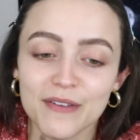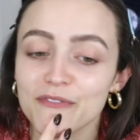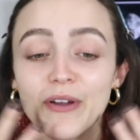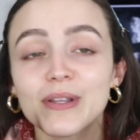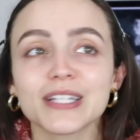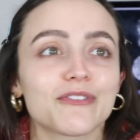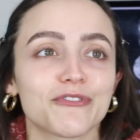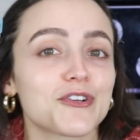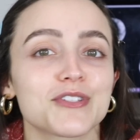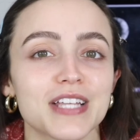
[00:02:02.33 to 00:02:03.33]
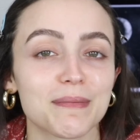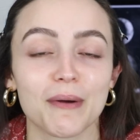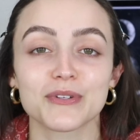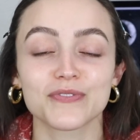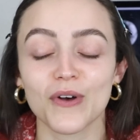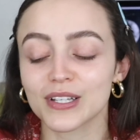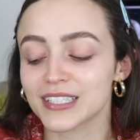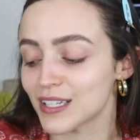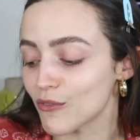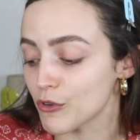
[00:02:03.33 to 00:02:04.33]
It felt like the first time I was falling
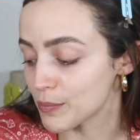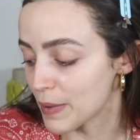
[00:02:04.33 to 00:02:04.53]
in love with